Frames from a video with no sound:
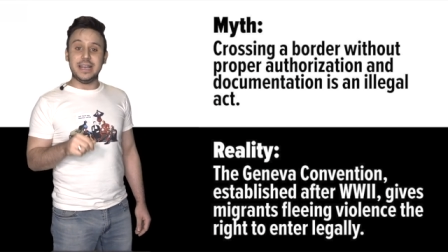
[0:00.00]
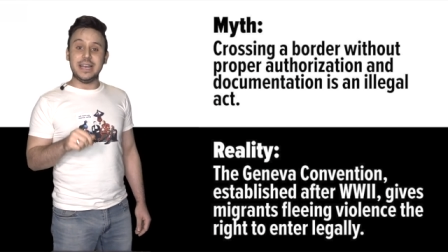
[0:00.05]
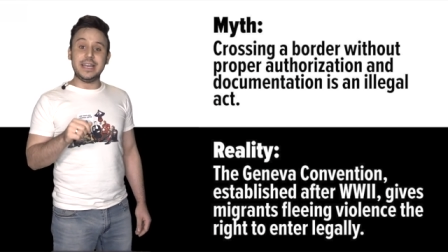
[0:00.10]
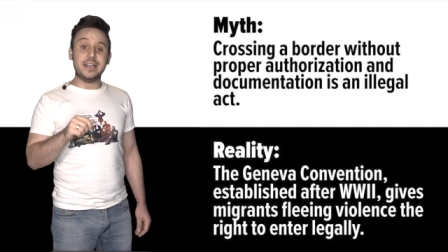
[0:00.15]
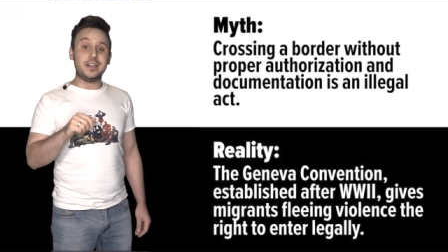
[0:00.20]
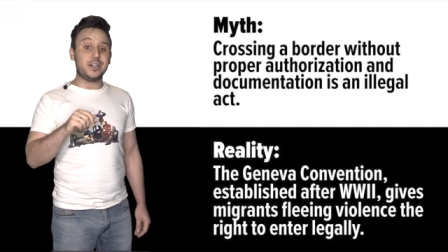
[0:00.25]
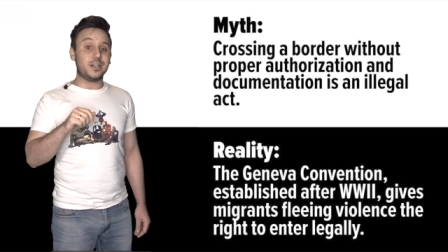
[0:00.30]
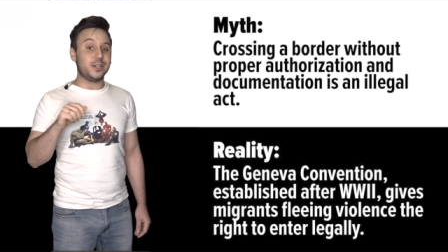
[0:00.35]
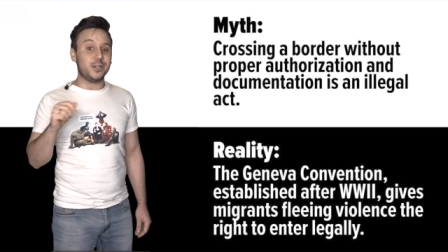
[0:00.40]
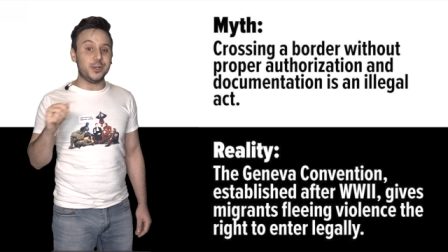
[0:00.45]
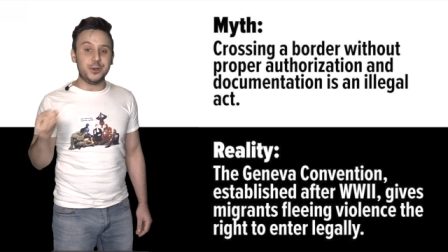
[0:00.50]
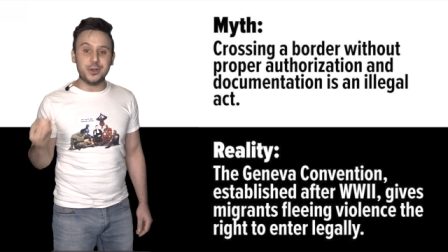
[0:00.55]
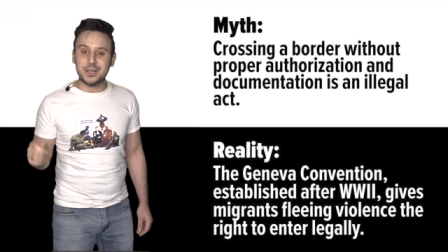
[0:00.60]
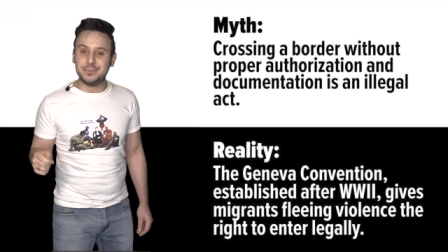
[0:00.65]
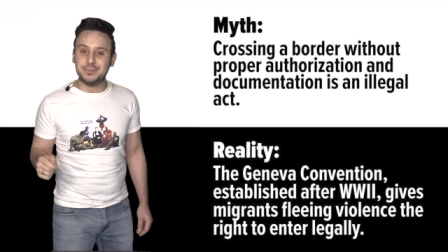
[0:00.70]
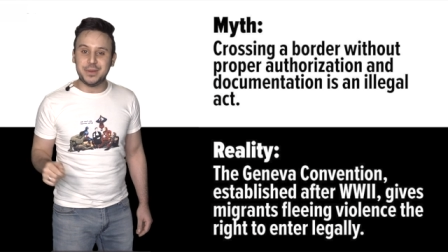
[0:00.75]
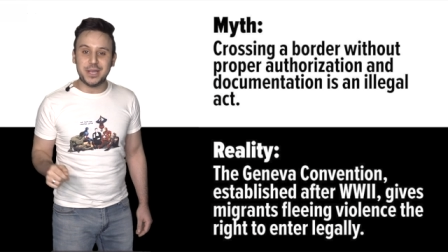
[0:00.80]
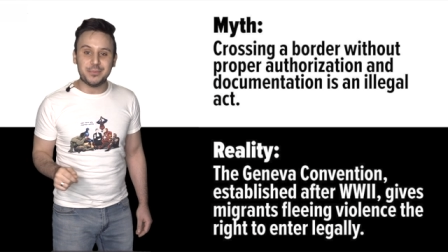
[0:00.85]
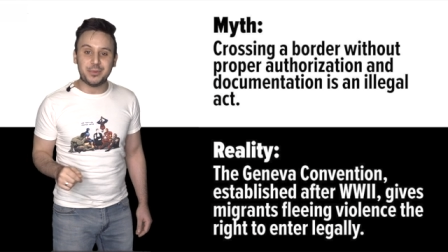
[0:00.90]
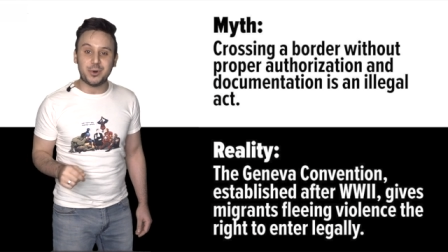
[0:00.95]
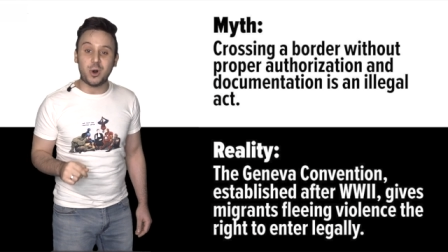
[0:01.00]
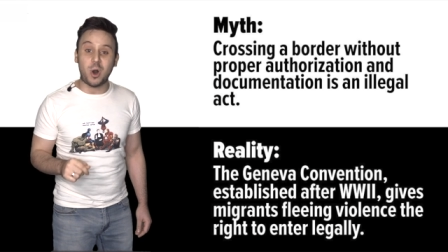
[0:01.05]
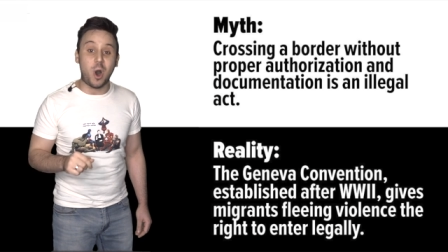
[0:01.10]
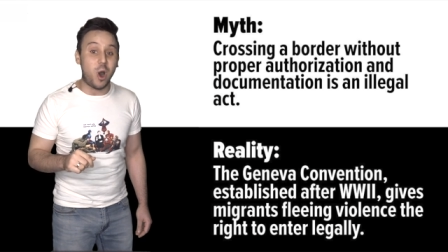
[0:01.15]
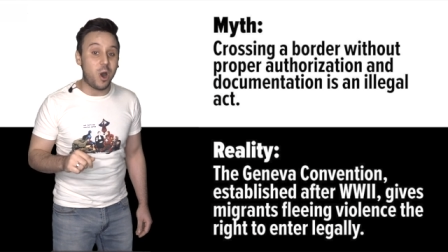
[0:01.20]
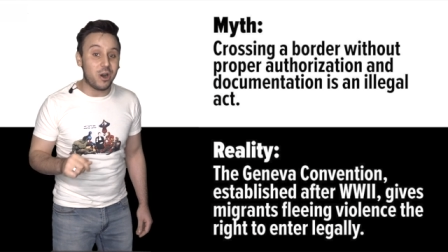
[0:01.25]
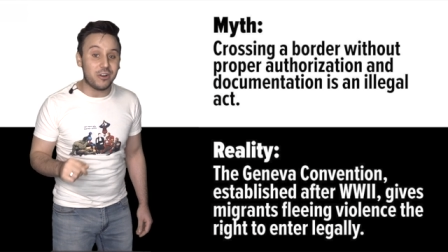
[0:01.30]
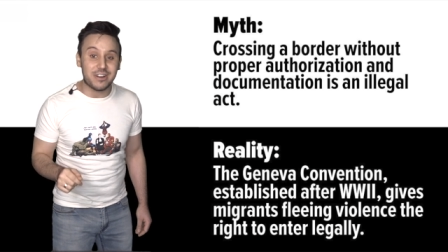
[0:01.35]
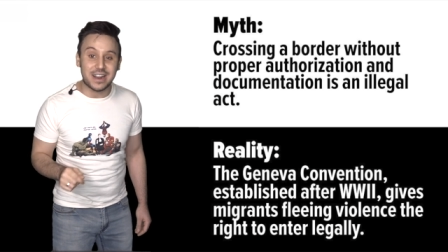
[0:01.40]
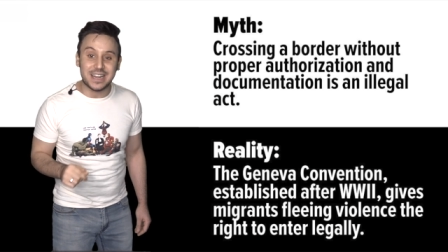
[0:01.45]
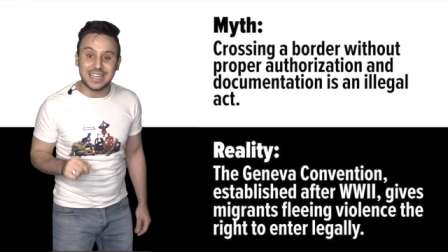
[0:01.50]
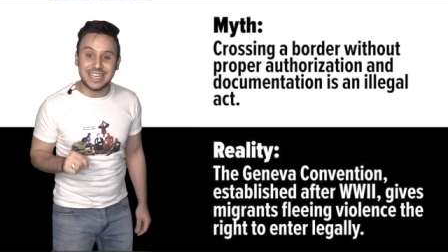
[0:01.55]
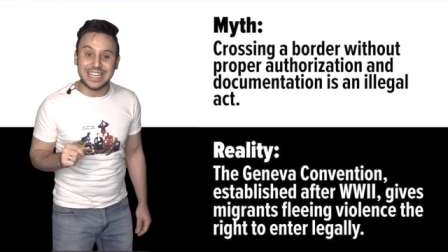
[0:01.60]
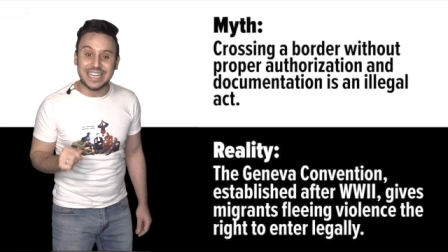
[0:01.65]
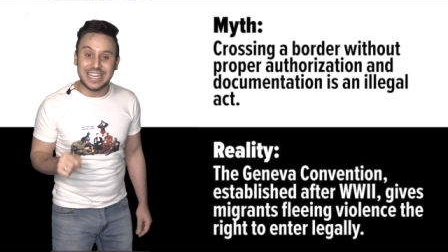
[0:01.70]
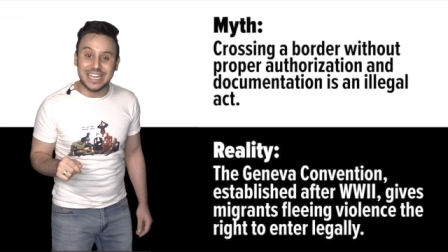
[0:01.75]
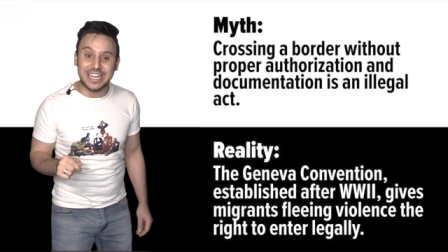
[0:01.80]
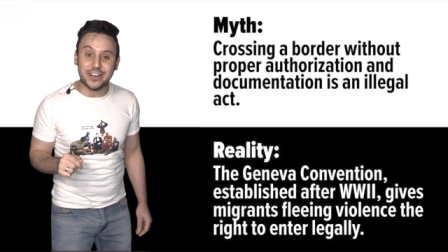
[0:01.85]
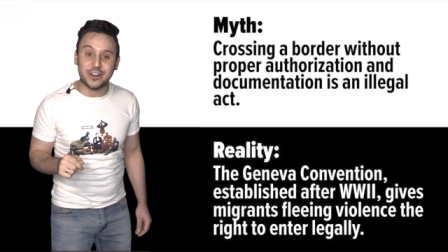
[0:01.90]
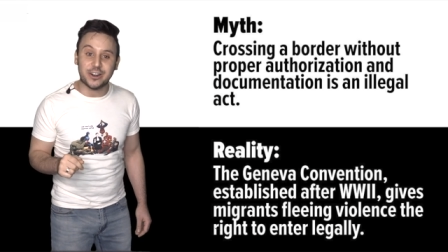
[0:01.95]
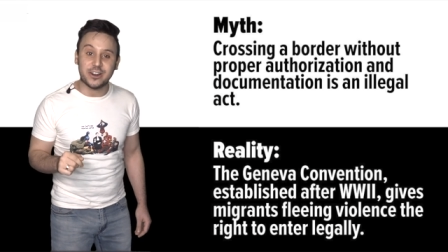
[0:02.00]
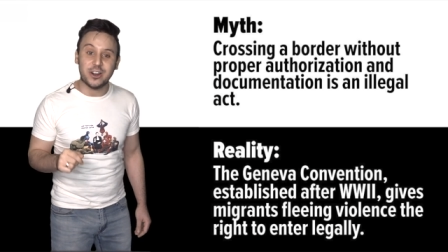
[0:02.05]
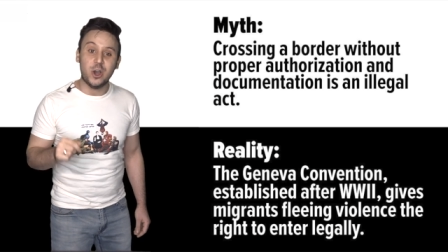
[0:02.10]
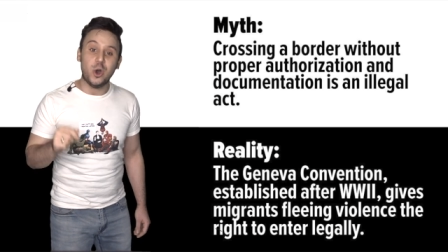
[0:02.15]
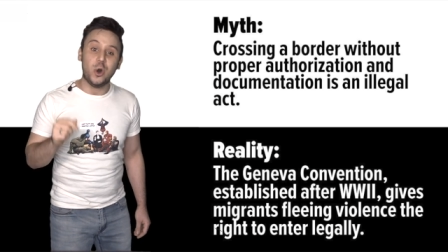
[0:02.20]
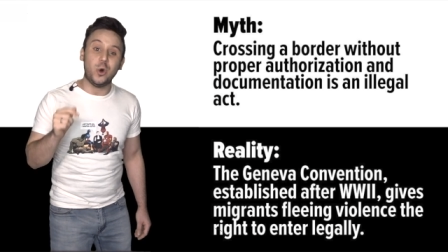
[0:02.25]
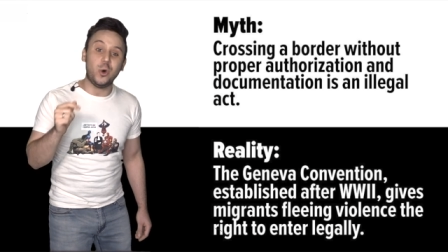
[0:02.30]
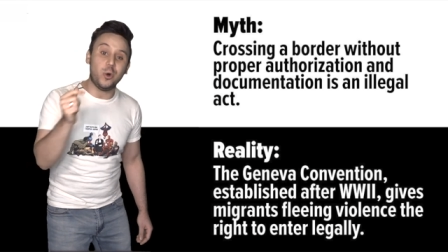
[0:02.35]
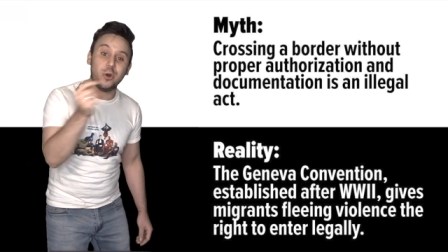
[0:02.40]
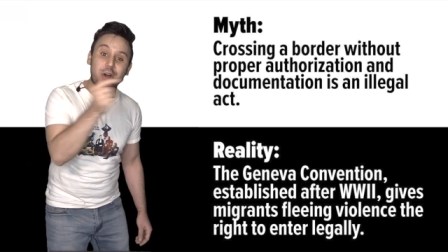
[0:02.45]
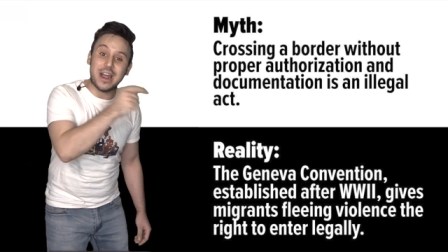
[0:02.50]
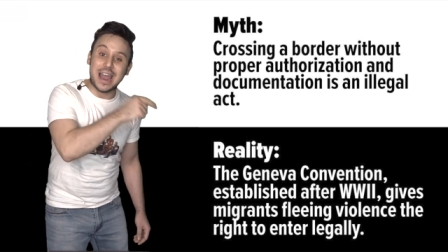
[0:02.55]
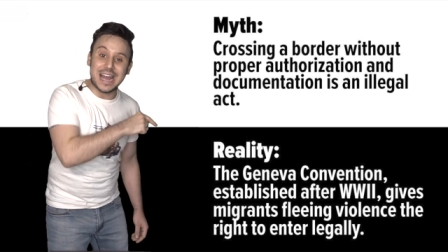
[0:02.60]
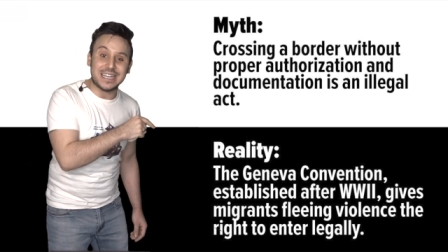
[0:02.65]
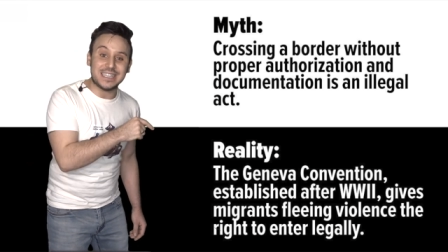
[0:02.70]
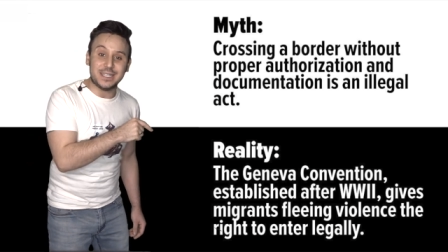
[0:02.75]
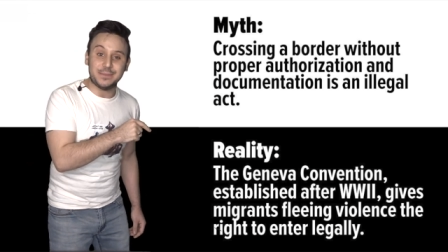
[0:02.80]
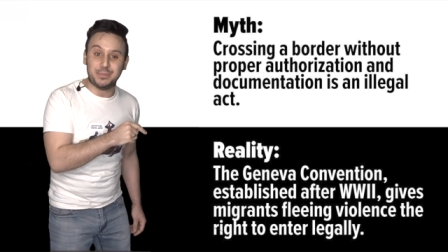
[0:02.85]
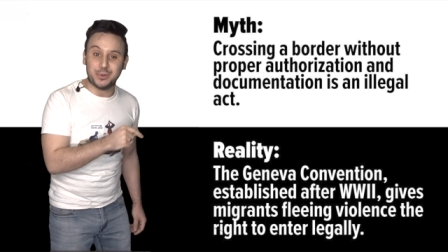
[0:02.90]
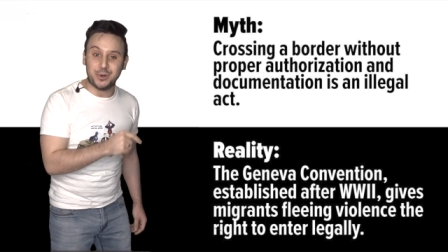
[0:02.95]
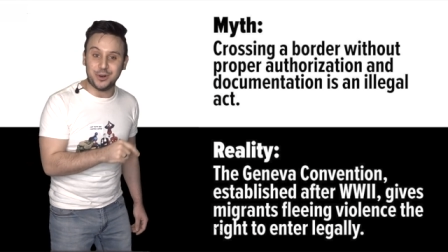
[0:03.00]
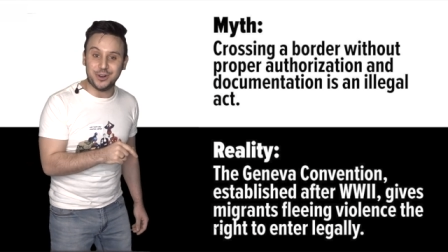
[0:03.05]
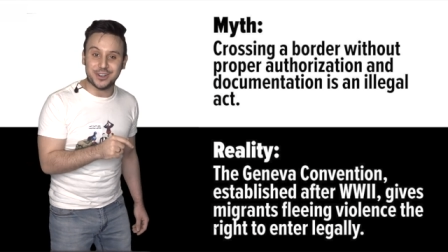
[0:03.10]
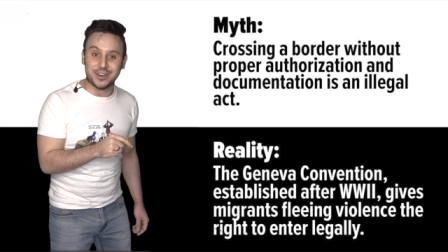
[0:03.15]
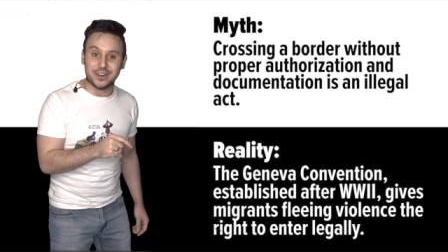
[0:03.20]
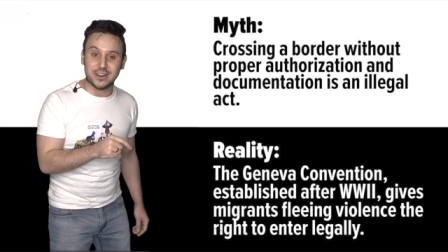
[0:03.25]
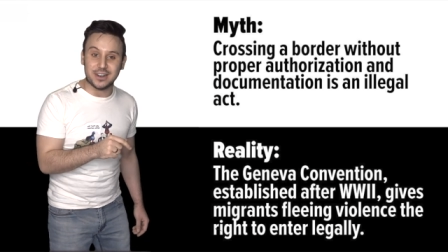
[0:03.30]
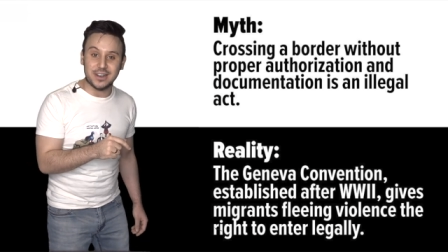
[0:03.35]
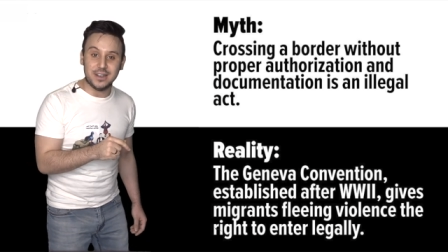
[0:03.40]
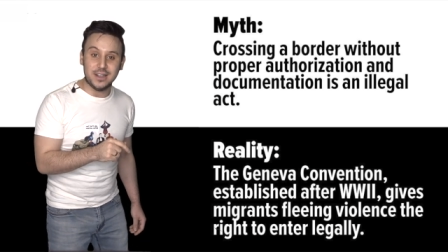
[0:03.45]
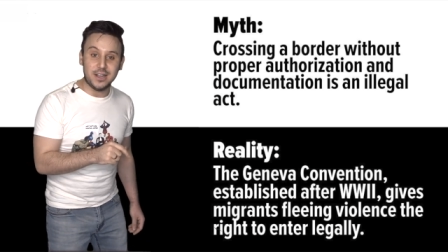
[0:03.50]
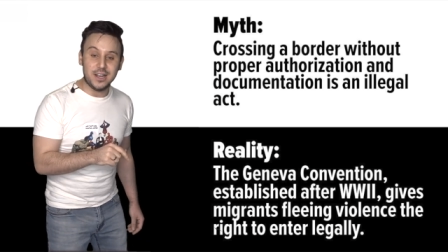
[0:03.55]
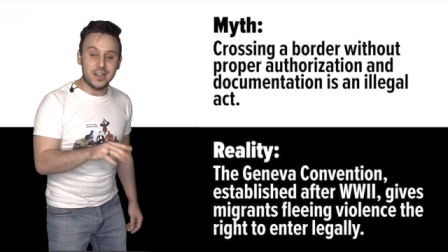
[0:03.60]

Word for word: including people already here or at the border.